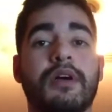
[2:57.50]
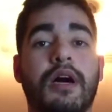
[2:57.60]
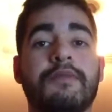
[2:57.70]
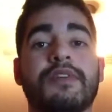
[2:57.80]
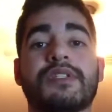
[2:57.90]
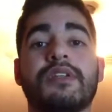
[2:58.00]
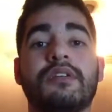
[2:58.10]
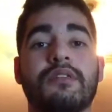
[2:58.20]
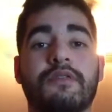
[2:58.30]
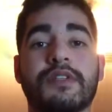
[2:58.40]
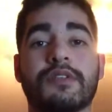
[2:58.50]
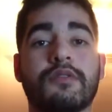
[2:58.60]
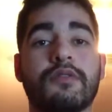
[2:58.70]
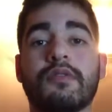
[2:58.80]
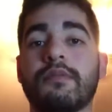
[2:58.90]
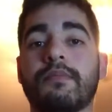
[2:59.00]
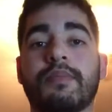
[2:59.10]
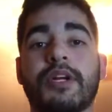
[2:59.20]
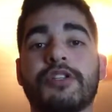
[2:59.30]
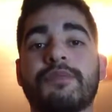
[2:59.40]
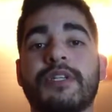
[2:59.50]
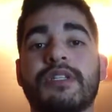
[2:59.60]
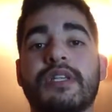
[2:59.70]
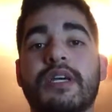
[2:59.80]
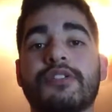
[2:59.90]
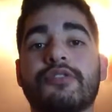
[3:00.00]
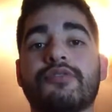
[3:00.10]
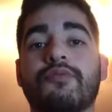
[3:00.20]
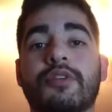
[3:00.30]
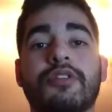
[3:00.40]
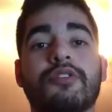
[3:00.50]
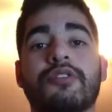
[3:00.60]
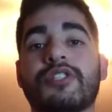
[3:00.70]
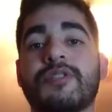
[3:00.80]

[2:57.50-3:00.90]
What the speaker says: obviously the physical punishments that children would endure,